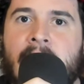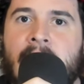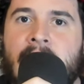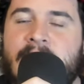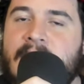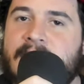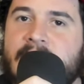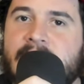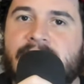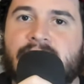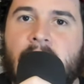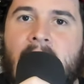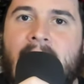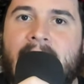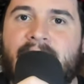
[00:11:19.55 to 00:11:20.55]
that this
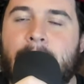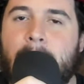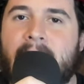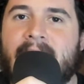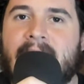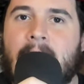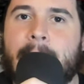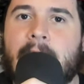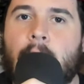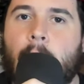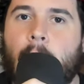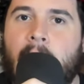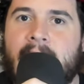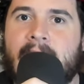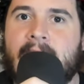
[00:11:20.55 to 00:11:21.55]
driver might not be
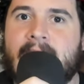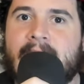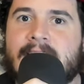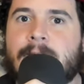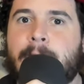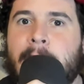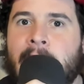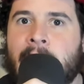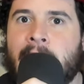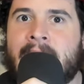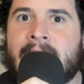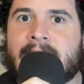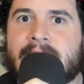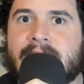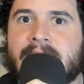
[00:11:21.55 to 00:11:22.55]
quite
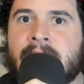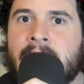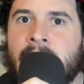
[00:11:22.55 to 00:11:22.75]
experienced